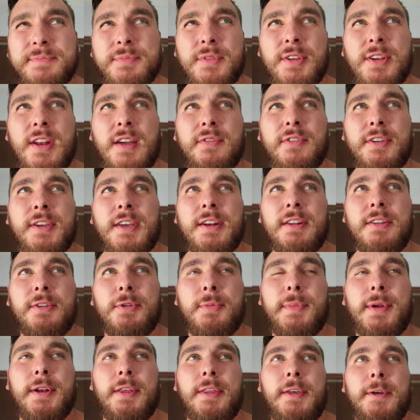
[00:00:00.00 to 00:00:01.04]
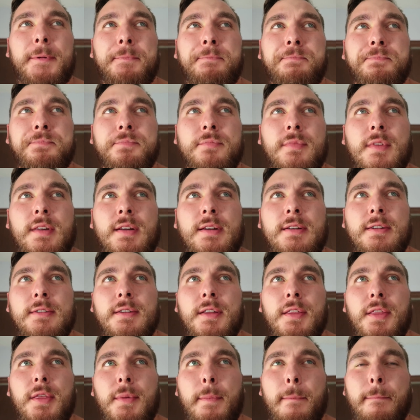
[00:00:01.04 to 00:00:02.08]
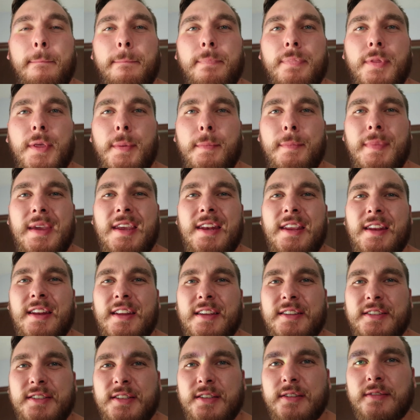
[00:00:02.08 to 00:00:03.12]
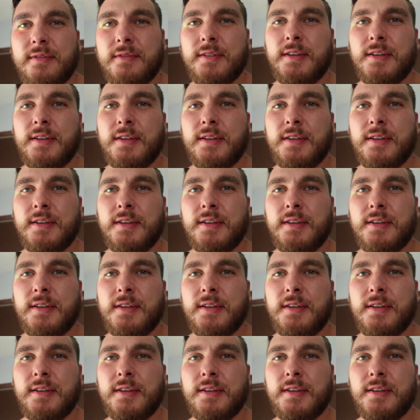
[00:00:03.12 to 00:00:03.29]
You definitely get a little bit of the meatiness.